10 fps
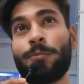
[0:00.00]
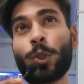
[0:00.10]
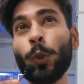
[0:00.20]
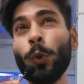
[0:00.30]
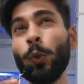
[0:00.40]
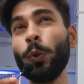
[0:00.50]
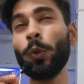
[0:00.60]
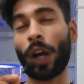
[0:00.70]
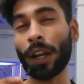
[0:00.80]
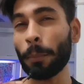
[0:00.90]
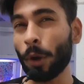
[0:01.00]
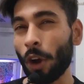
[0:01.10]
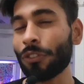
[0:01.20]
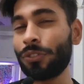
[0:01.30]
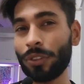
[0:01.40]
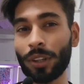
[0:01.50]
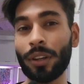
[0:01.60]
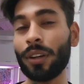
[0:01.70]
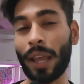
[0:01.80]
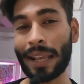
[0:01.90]
do a number
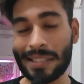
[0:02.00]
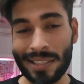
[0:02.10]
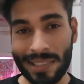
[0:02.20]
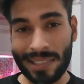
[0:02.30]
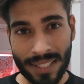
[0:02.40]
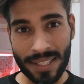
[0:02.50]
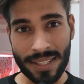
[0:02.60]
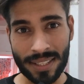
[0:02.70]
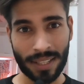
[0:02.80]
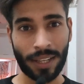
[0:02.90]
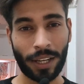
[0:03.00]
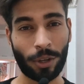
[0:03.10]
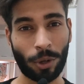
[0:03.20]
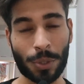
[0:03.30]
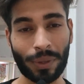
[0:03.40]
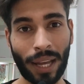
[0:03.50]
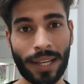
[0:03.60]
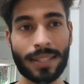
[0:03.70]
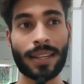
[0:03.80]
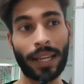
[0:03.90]
of exercises in order to
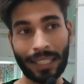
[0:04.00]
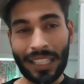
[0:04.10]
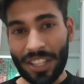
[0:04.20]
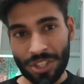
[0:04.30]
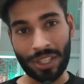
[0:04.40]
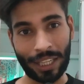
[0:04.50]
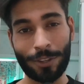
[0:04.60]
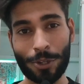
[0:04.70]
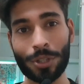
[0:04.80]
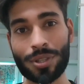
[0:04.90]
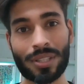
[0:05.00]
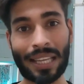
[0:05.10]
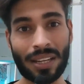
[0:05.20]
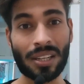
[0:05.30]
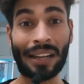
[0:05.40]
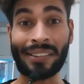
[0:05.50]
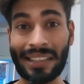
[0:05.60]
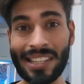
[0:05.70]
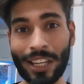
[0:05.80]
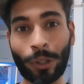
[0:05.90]
enhance. Each day you should set a
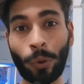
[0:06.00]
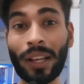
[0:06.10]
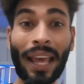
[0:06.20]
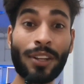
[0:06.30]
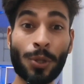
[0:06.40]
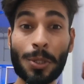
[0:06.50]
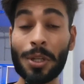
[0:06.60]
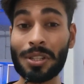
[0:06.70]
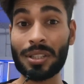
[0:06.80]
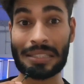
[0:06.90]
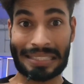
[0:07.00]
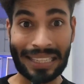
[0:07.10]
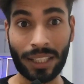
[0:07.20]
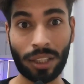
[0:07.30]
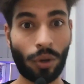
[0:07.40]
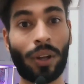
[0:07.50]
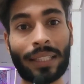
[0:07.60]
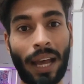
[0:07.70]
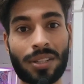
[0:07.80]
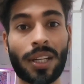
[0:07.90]
realistic goal and you should stick on
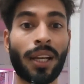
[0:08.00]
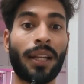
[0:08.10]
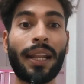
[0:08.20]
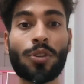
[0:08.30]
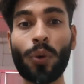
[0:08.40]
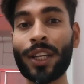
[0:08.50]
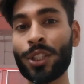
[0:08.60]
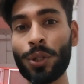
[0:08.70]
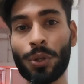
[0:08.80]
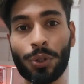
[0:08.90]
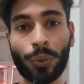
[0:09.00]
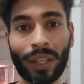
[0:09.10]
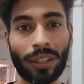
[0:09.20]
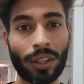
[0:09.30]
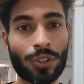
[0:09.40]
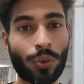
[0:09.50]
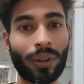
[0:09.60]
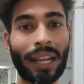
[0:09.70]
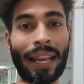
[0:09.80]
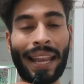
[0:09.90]
that. Next one, you can
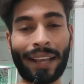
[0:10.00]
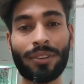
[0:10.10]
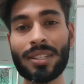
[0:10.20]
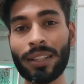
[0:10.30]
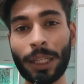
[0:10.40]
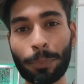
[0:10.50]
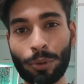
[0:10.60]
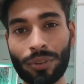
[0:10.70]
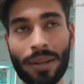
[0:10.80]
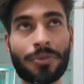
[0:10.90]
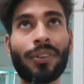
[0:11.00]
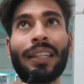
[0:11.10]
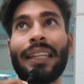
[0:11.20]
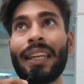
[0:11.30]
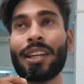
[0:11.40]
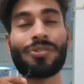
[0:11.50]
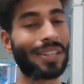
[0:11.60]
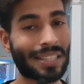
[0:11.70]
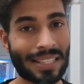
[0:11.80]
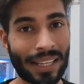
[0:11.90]
join language learning programs with native
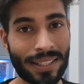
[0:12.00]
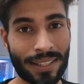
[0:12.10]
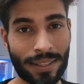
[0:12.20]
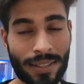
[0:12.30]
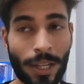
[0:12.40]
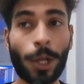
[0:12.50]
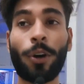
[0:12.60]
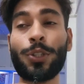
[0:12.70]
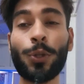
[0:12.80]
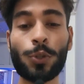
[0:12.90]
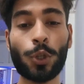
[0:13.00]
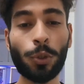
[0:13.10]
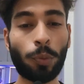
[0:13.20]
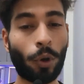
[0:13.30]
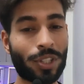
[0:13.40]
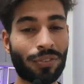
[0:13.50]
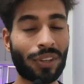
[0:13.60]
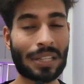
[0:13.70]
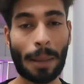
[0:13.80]
exercises on YouTube, on different